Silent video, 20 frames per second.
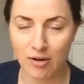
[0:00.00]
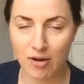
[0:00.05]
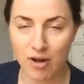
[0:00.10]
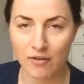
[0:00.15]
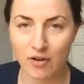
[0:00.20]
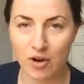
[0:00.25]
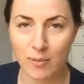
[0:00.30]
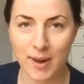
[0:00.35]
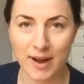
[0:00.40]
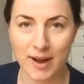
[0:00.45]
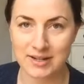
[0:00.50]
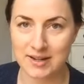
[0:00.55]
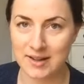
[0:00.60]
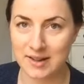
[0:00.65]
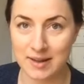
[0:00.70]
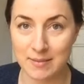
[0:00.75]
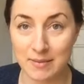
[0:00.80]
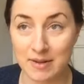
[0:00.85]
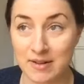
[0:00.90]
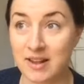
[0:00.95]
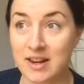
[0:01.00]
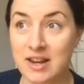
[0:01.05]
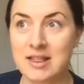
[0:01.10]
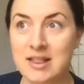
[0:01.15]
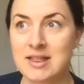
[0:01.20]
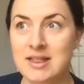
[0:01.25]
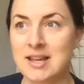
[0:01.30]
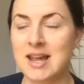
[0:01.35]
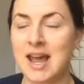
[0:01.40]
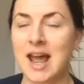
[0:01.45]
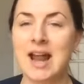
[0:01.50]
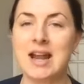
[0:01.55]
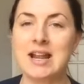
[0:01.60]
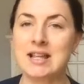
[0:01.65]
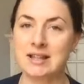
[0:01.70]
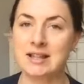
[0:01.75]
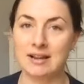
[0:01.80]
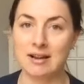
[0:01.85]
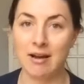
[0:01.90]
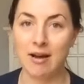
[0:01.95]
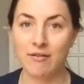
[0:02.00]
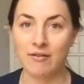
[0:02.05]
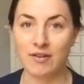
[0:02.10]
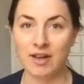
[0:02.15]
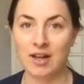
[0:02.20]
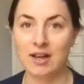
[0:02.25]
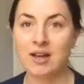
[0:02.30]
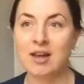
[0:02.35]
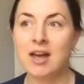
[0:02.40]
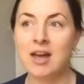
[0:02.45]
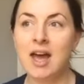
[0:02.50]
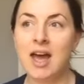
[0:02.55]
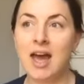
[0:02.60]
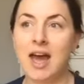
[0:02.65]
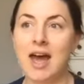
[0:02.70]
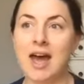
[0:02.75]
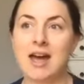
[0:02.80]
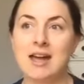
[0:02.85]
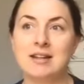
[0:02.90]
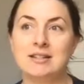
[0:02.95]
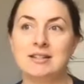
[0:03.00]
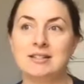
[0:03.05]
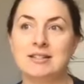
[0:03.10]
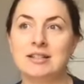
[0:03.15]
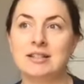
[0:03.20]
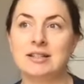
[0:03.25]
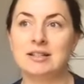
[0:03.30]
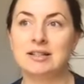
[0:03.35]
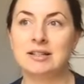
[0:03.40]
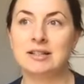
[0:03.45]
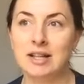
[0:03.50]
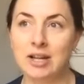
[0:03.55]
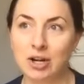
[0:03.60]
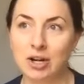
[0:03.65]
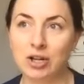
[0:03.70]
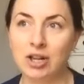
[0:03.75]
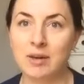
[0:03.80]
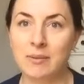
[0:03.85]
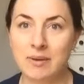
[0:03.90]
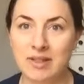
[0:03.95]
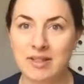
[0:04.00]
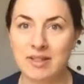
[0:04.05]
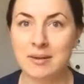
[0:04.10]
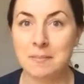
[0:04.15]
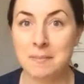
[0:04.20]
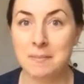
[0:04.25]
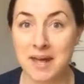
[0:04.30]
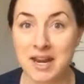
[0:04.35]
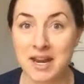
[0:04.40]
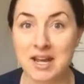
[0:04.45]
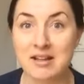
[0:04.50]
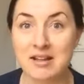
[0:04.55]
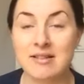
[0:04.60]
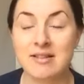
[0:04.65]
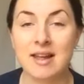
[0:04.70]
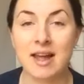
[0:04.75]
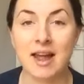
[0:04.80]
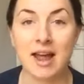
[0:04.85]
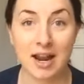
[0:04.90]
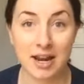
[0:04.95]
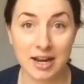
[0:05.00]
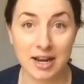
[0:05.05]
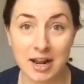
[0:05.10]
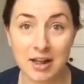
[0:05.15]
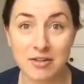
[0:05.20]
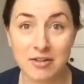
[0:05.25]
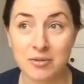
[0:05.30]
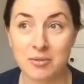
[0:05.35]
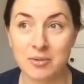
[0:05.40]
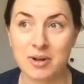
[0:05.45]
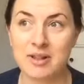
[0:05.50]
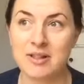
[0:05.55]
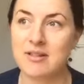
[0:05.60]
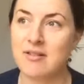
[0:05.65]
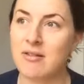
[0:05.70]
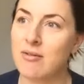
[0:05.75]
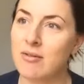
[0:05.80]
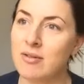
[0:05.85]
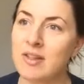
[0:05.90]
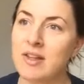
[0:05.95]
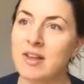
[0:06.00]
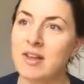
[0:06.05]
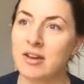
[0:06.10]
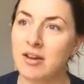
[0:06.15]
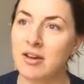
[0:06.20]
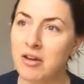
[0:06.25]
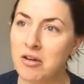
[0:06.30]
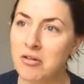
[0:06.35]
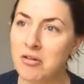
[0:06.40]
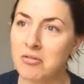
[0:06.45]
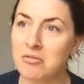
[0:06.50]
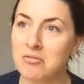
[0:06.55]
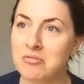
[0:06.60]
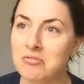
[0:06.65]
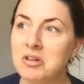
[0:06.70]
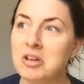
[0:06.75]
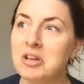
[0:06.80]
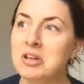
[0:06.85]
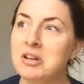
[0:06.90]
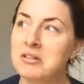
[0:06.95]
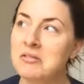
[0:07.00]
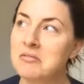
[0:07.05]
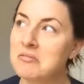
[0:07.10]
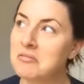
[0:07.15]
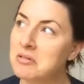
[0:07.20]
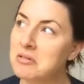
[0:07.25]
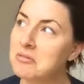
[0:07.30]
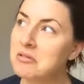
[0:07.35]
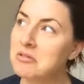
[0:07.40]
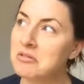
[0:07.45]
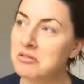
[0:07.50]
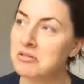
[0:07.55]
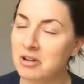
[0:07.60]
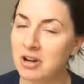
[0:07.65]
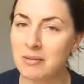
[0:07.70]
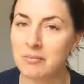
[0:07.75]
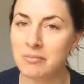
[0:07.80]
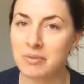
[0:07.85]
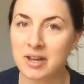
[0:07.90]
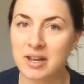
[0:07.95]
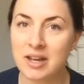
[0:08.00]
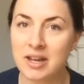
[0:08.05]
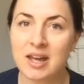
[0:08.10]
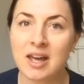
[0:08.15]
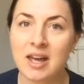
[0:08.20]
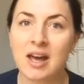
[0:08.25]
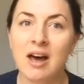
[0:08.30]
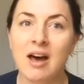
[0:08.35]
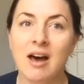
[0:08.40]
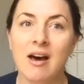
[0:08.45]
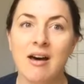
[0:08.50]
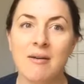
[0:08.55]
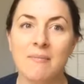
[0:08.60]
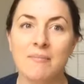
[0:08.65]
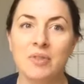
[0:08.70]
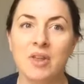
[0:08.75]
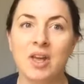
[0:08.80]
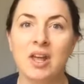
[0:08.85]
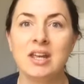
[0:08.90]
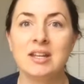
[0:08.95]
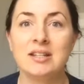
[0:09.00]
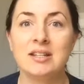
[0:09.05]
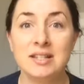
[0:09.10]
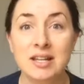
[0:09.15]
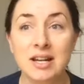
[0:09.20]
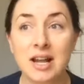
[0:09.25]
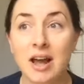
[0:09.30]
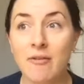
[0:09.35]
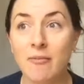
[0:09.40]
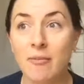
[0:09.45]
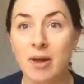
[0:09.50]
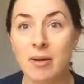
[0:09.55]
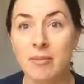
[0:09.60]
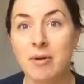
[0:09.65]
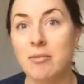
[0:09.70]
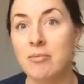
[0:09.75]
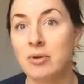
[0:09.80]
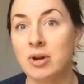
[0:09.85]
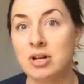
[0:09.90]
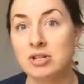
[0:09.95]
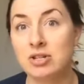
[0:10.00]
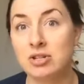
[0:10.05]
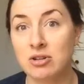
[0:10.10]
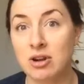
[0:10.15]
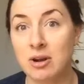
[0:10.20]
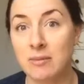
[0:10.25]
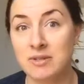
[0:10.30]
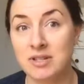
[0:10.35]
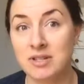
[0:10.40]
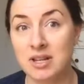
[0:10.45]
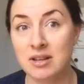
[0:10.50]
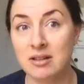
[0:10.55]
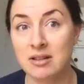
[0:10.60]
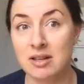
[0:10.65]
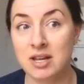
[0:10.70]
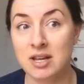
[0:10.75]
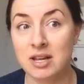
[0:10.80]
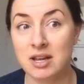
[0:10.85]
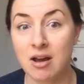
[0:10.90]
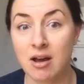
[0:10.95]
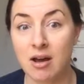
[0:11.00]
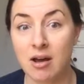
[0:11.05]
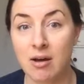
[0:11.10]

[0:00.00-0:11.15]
off, go back to sleep because I didn't think anything of it. And literally within minutes I had another one. So I was like, oh, like I'm a little crampy. And I did have my membrane stripped in the